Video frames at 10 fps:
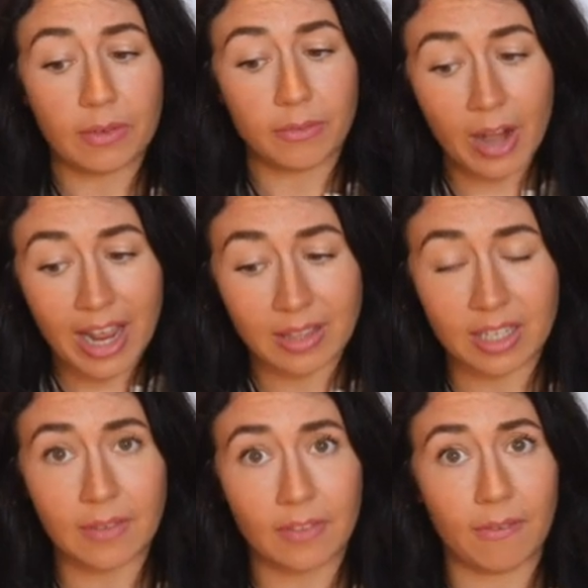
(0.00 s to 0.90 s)
afraid
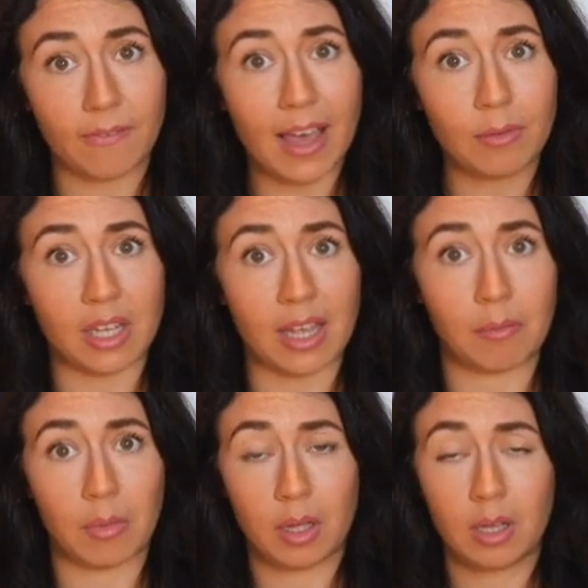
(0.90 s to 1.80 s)
that if they found
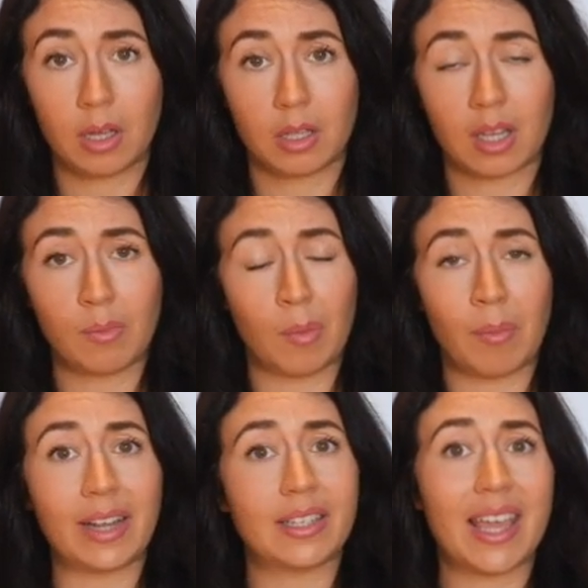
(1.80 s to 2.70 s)
him, someone
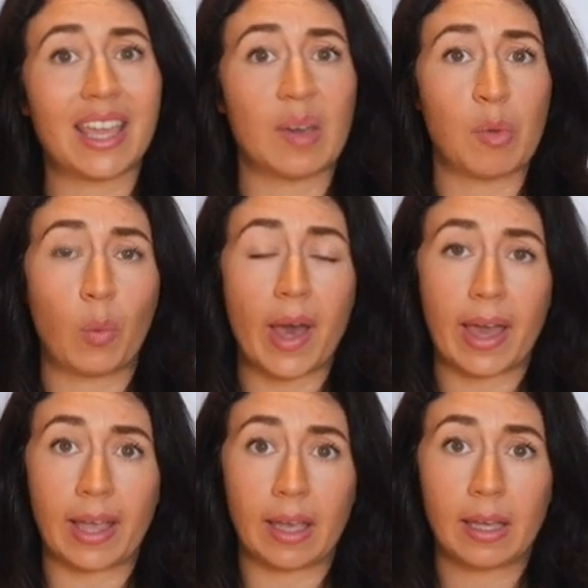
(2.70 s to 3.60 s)
might take him
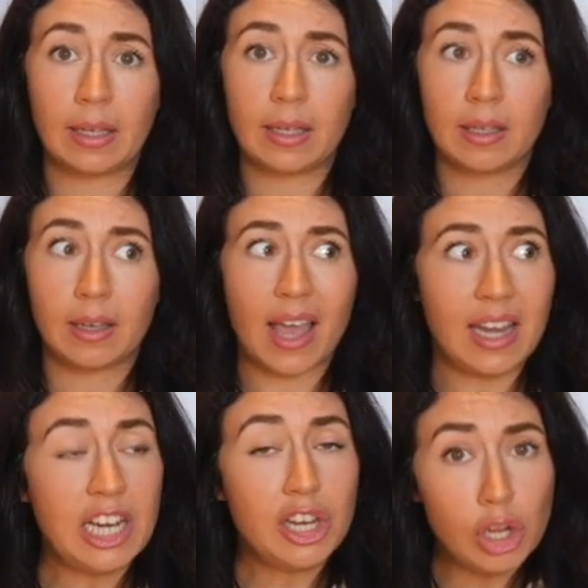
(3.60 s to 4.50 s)
away, and
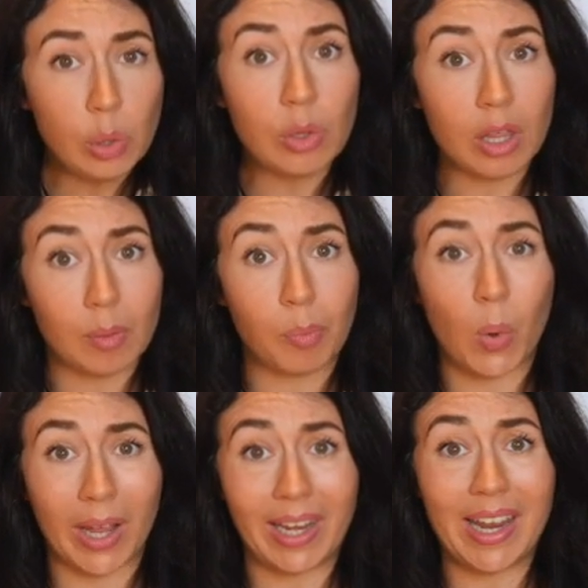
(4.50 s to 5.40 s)
he knew that the
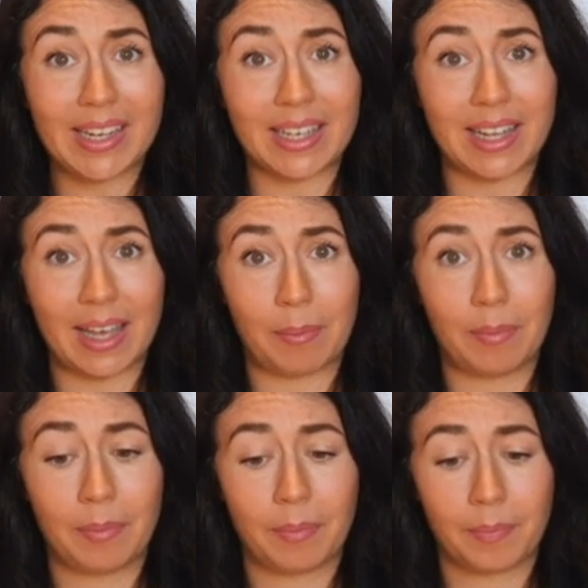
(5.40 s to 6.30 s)
boy needed
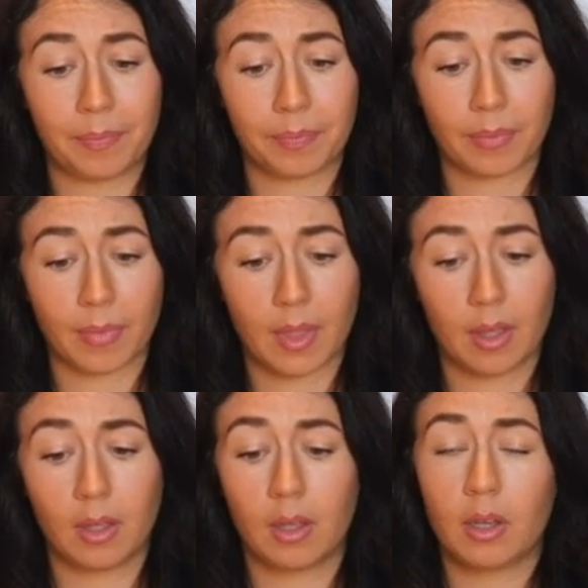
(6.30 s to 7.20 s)
him.
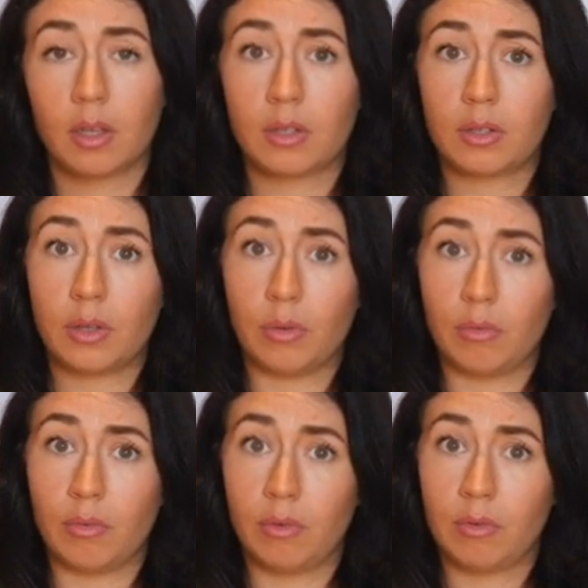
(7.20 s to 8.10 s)

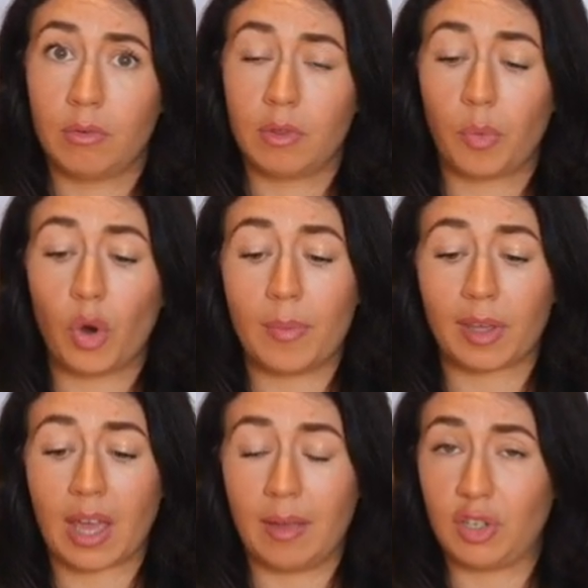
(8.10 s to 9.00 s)
Soon, the boy
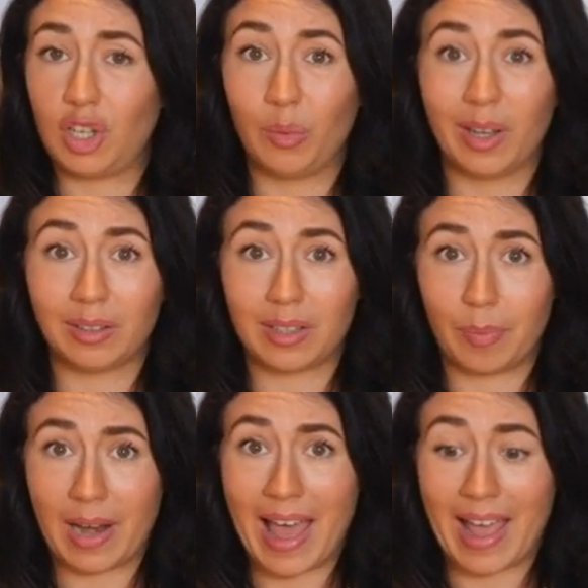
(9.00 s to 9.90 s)
became too ill to
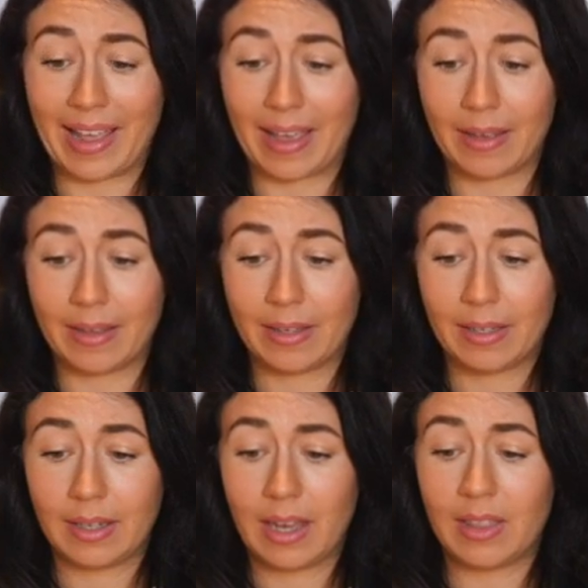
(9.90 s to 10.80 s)
play,
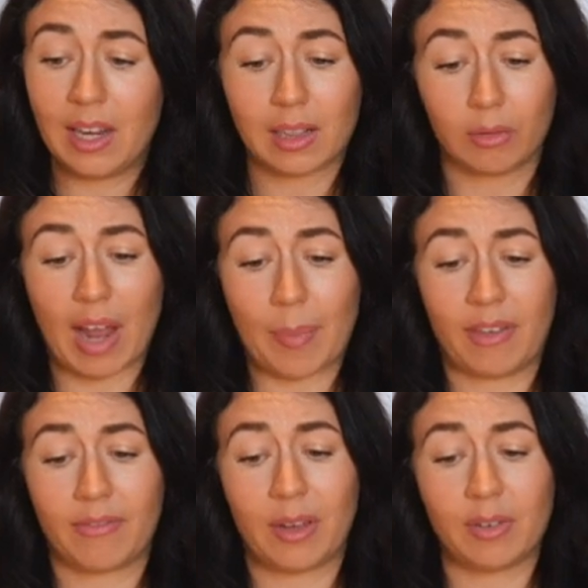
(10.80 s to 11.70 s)
and the little
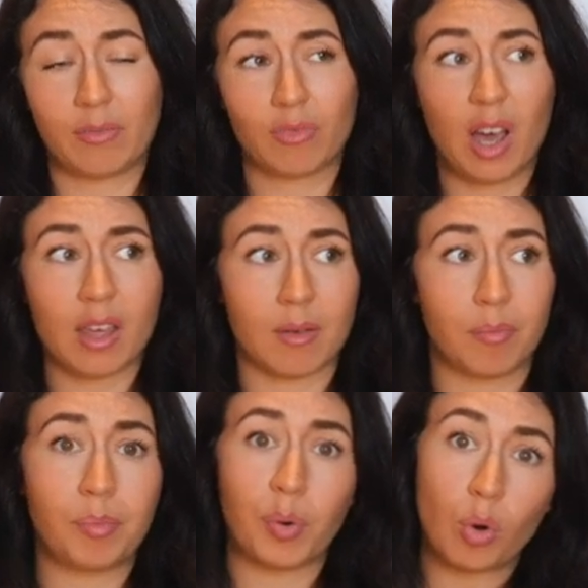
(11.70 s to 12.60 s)
rabbit found it rather
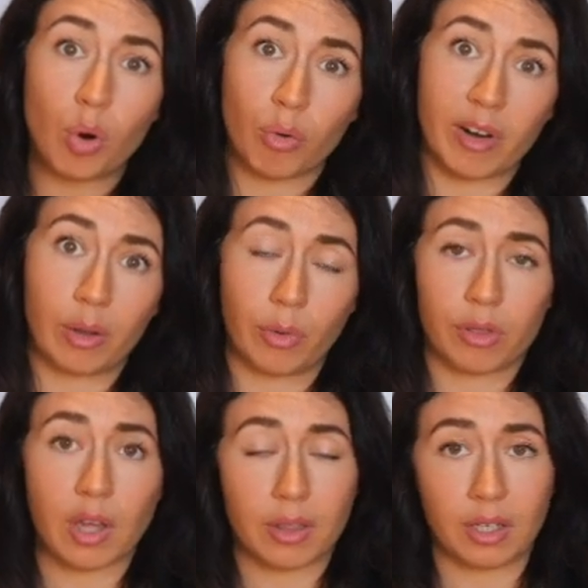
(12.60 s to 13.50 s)
boring
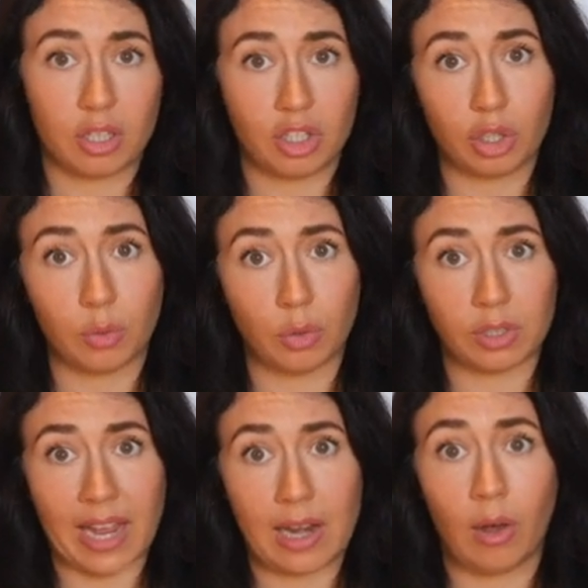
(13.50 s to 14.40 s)
with nothing to do all
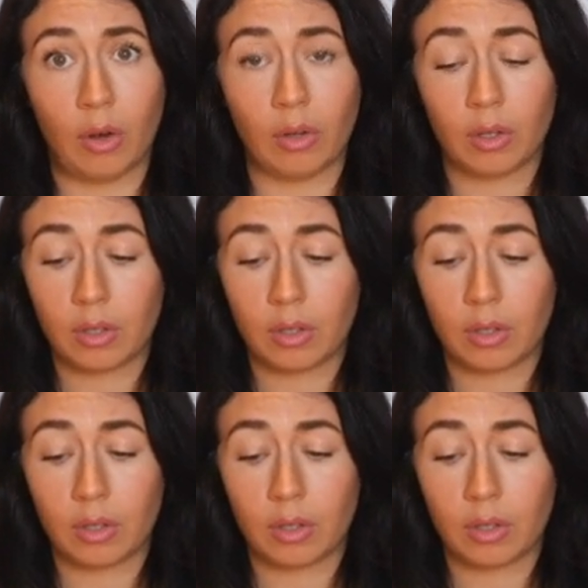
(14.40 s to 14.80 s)
day long.